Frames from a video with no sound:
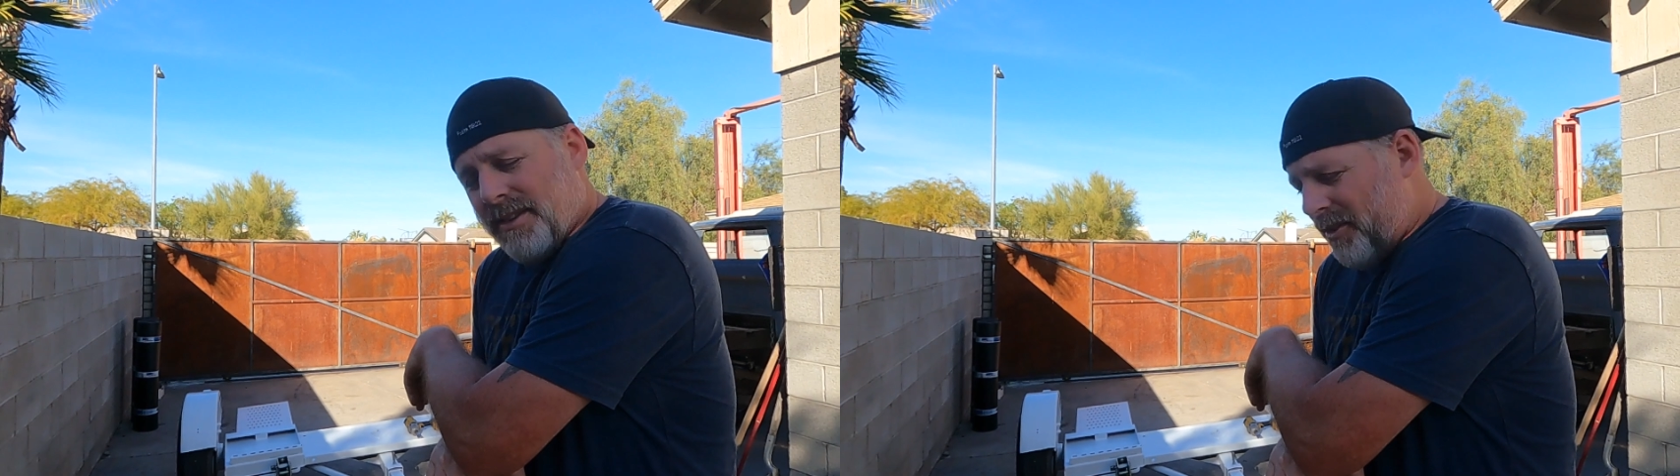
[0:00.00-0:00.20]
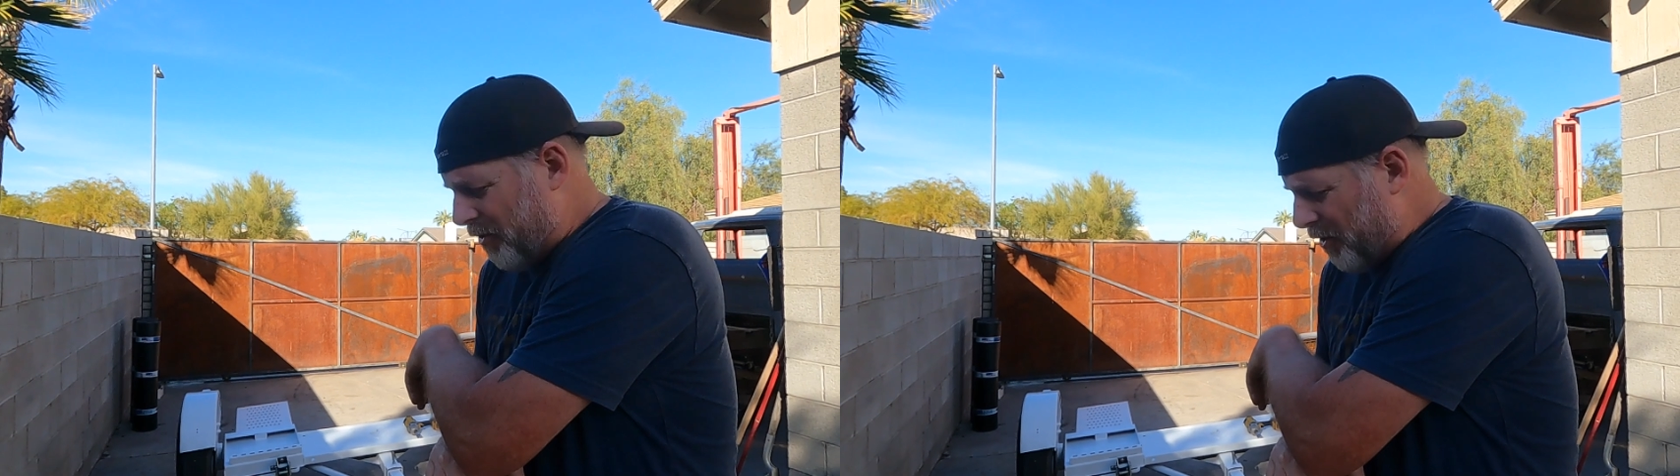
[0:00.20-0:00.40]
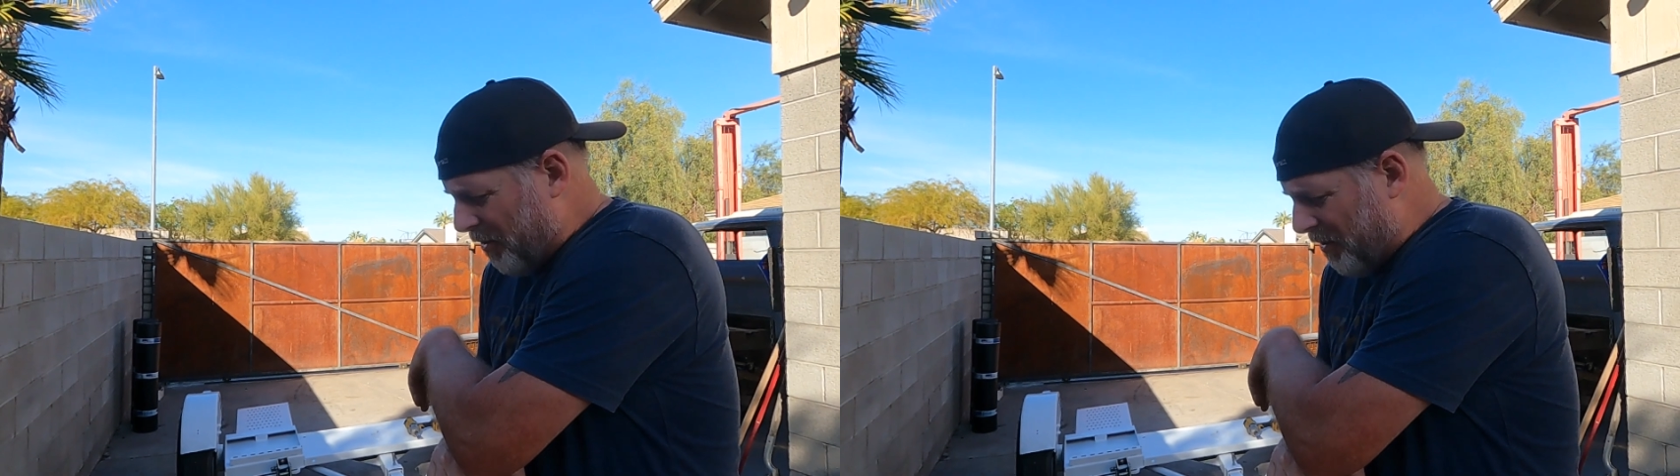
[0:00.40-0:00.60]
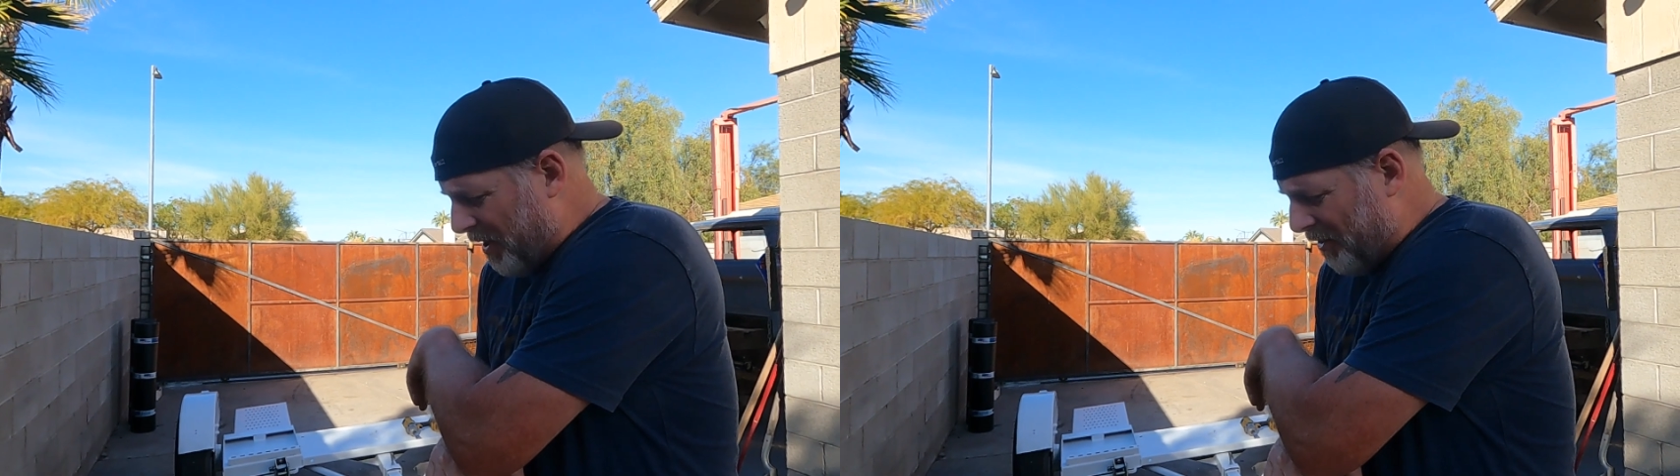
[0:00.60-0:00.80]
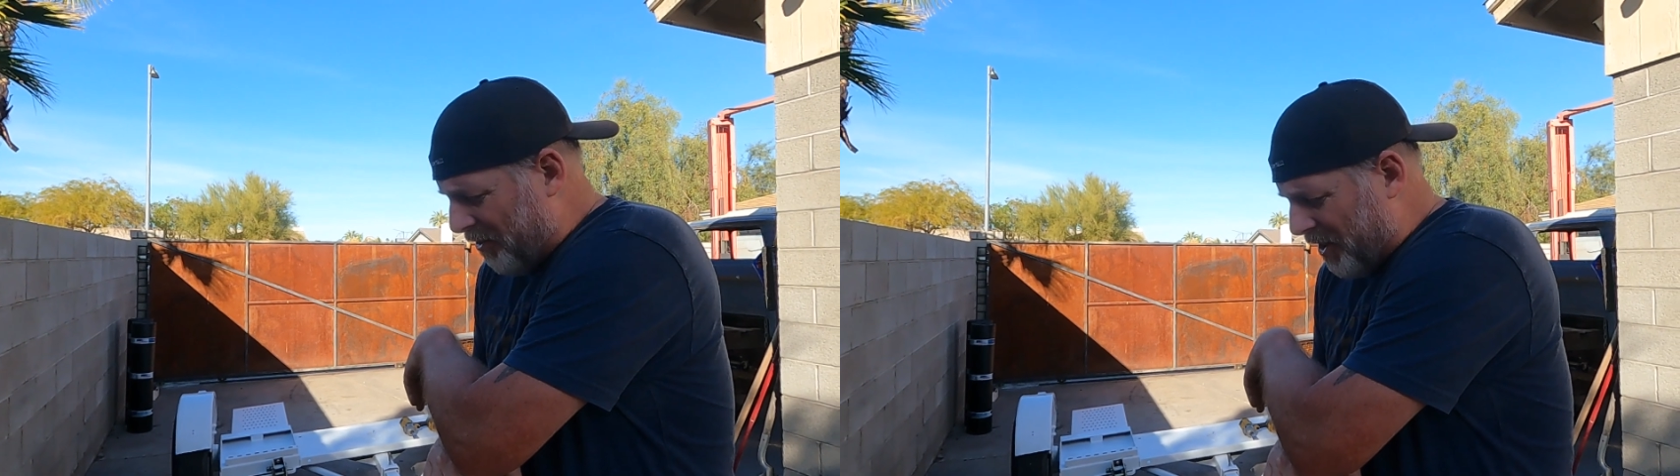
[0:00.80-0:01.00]
There's certain
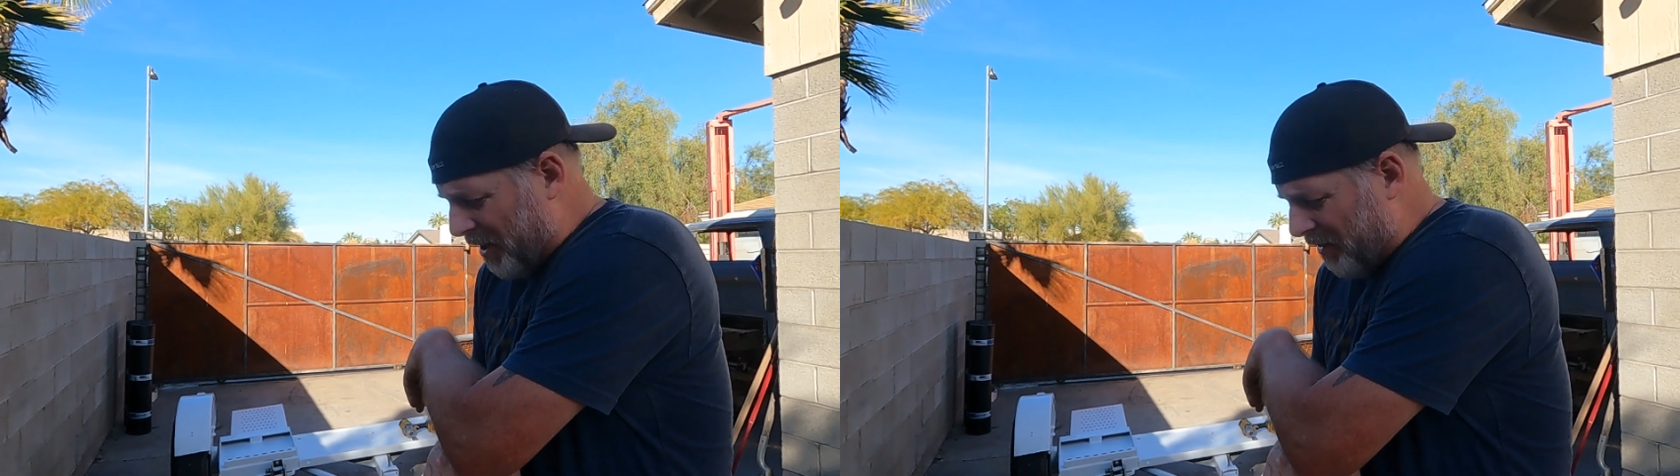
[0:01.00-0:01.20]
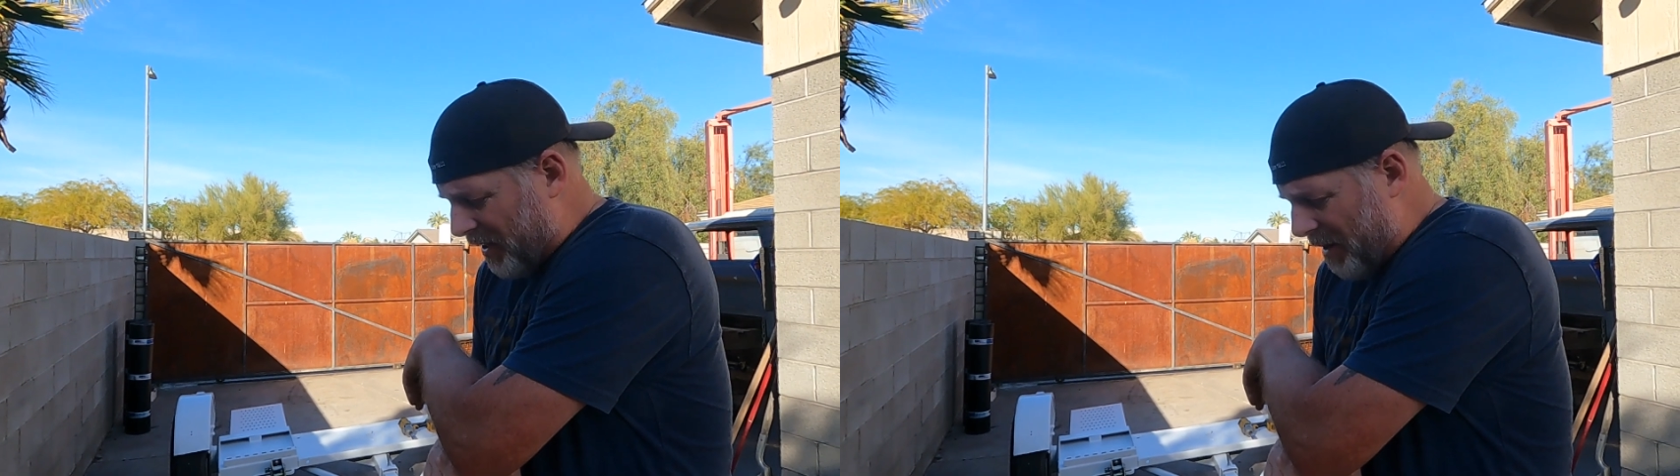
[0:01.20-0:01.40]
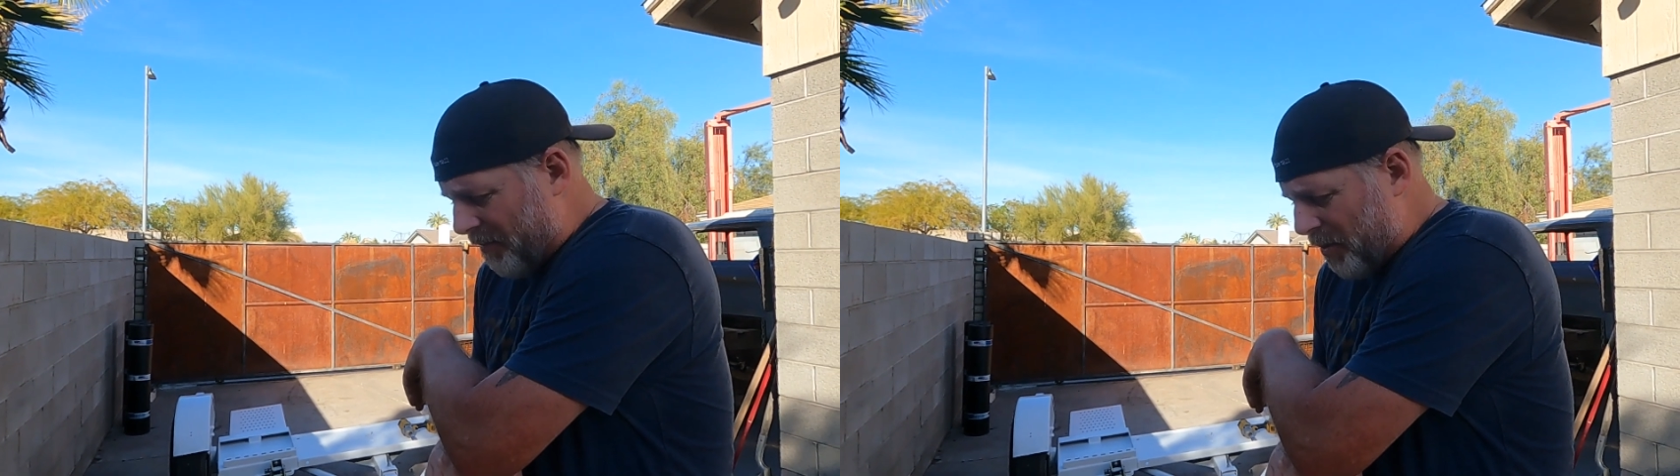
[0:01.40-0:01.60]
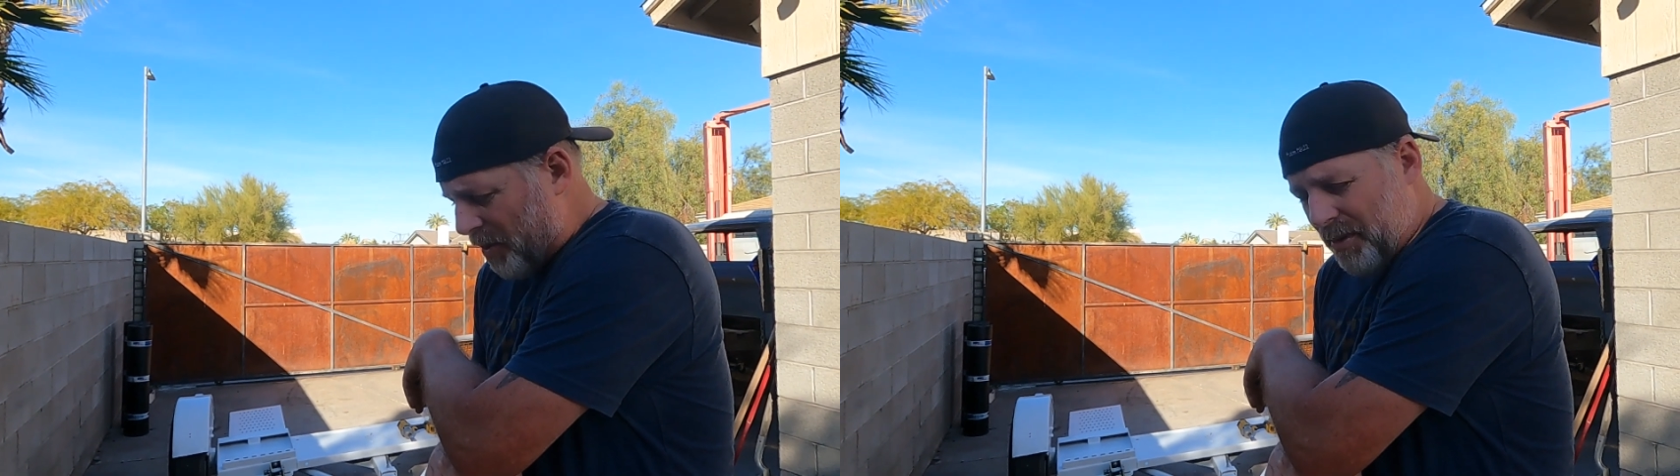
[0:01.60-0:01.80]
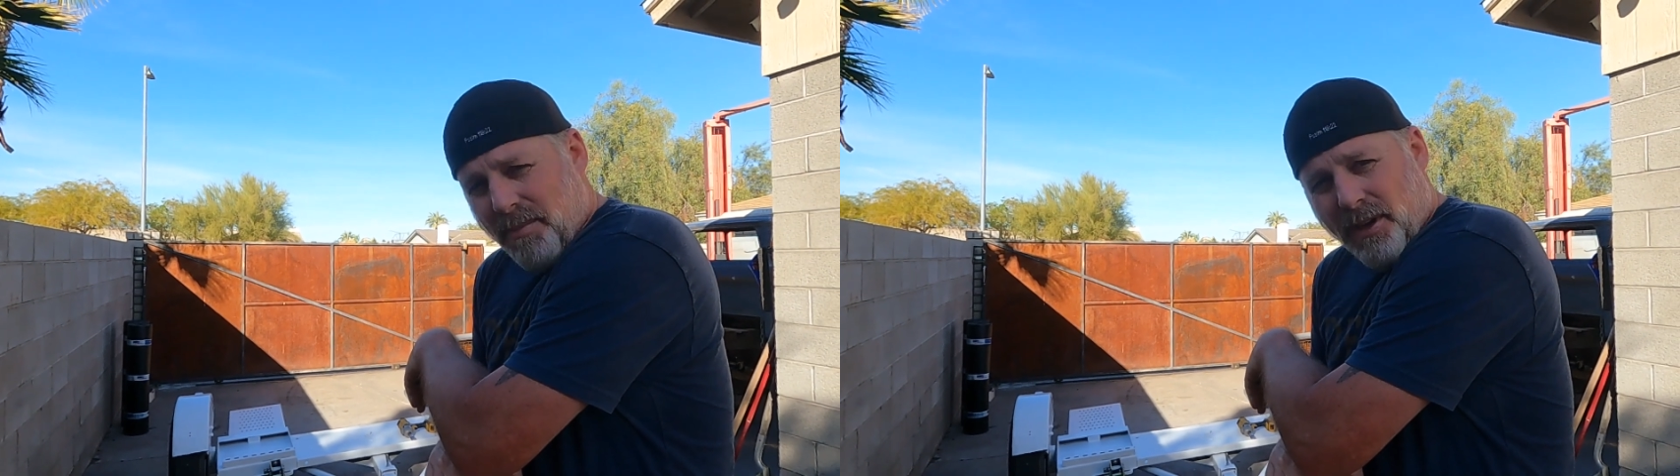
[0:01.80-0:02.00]
things that you got to stop
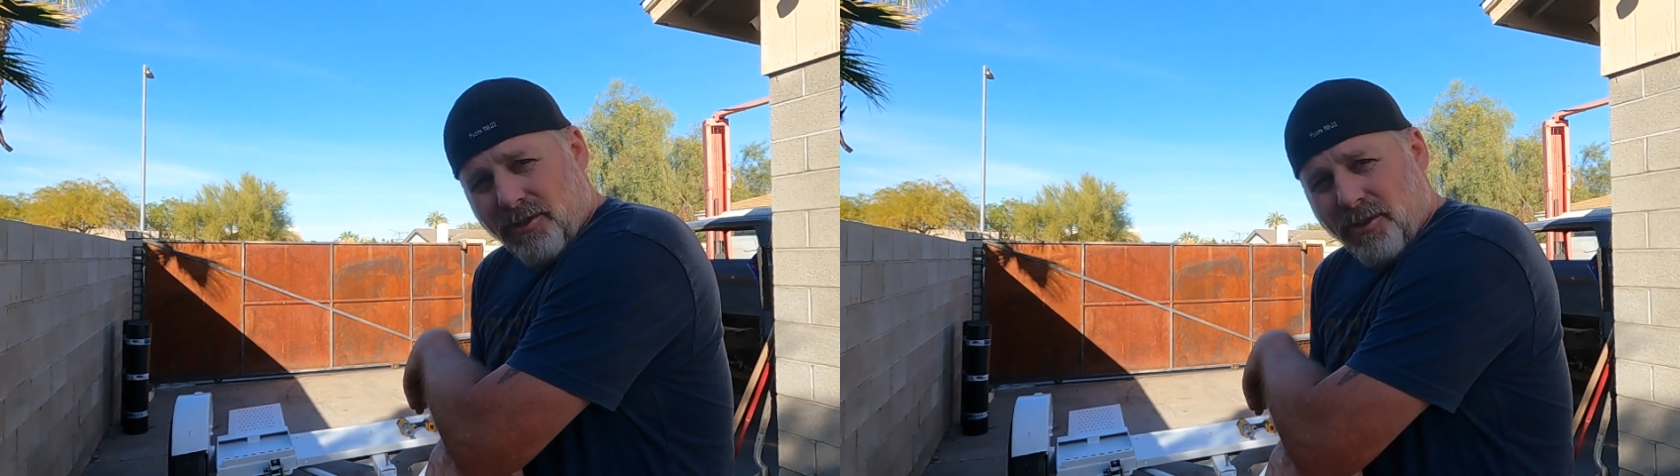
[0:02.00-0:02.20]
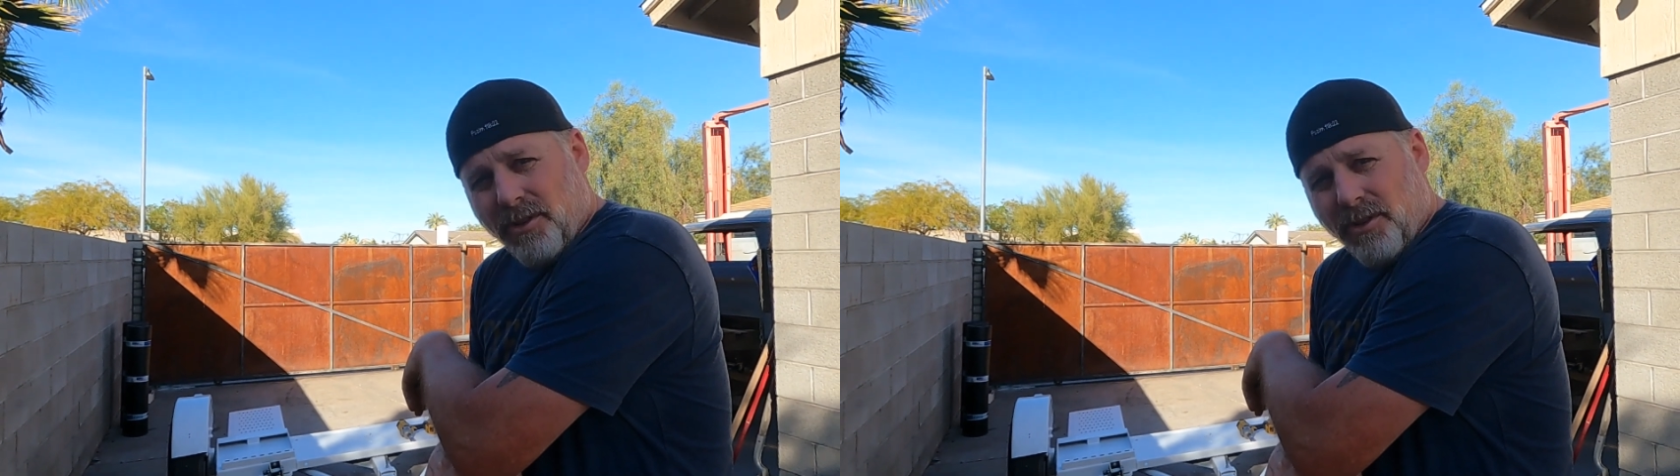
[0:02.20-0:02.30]
for and make sure